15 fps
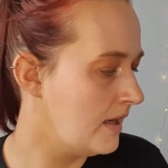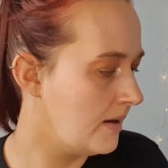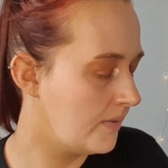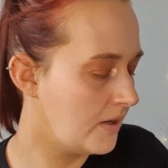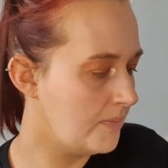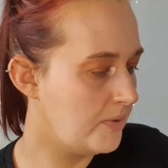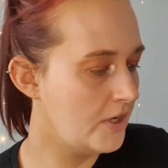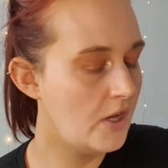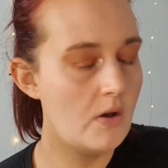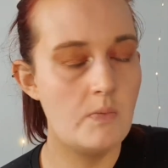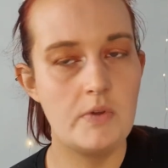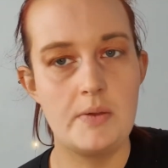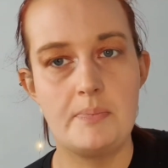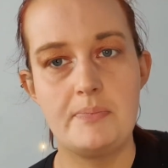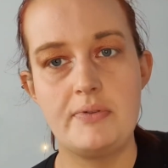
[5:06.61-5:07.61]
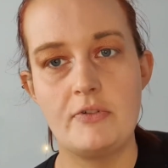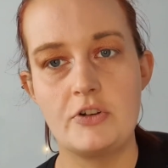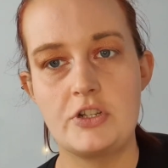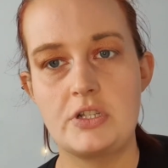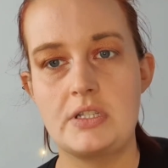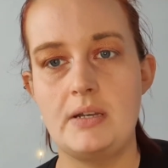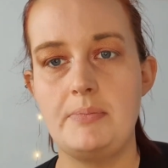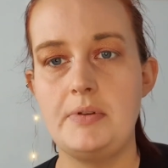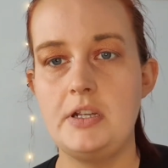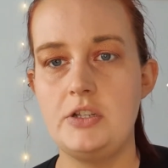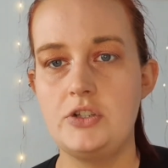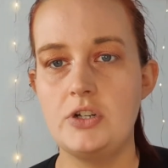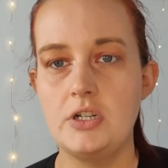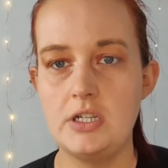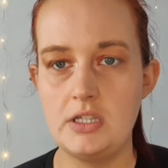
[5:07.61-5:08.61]
going to put it on with a brush because I've been
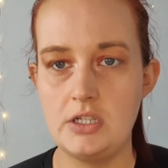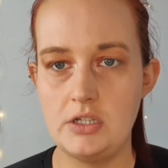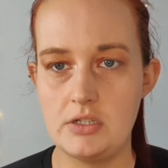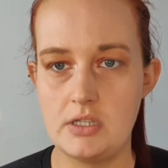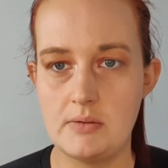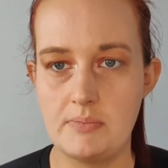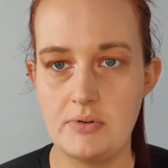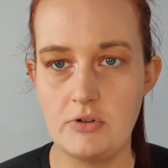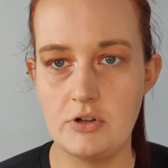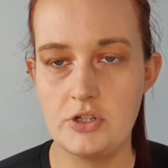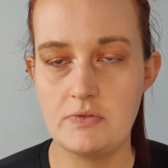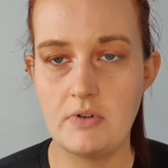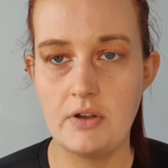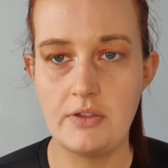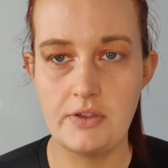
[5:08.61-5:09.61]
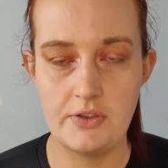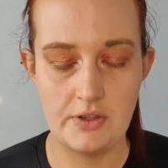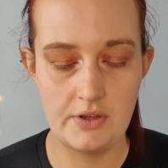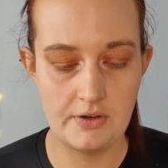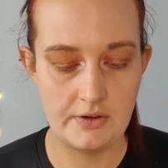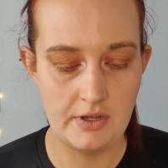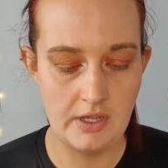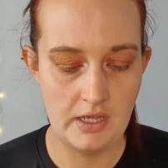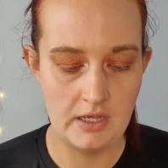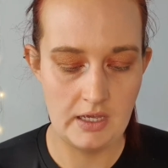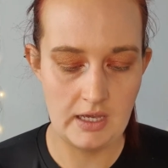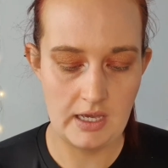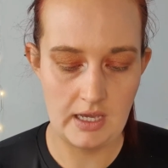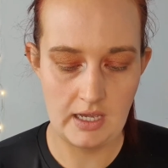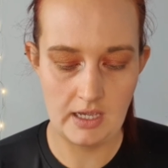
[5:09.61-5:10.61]
enjoying using a brush rather than
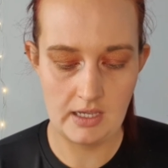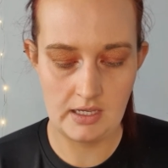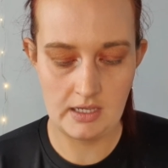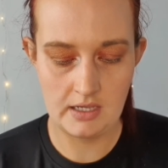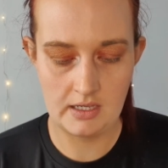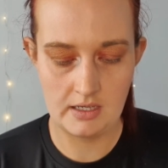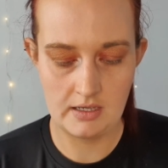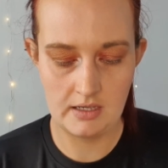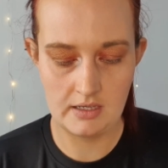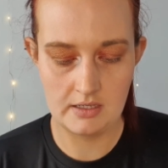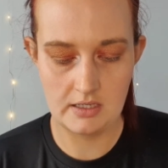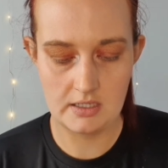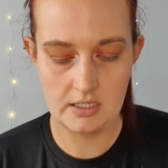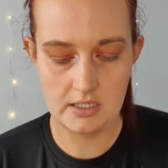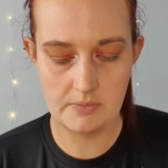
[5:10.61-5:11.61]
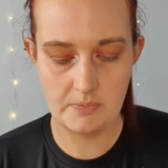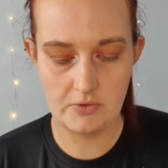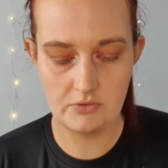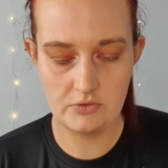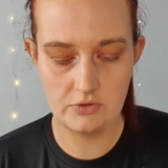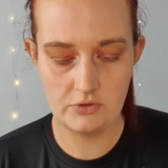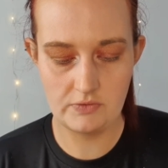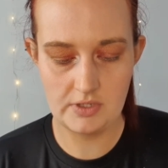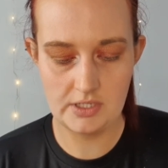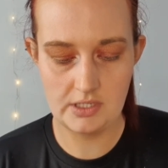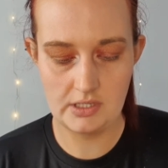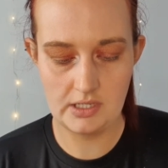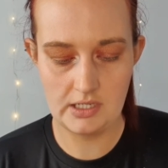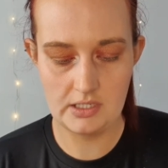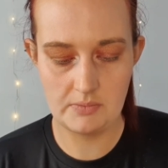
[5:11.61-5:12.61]
a sponge
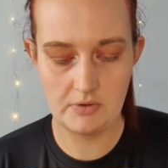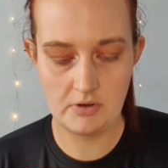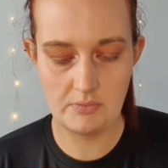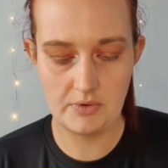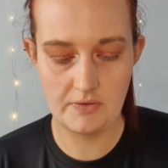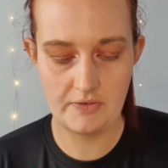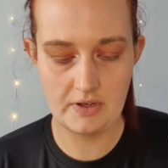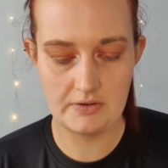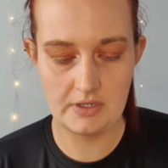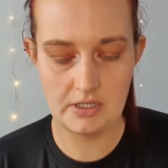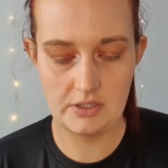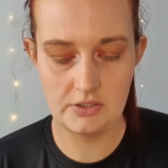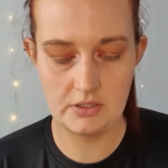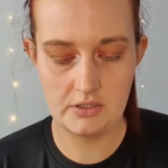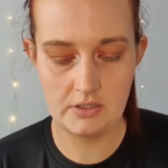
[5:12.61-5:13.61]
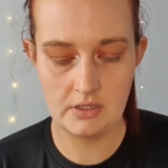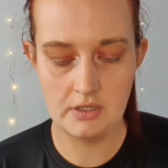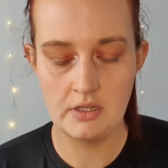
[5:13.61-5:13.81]
recently to put on my foundation.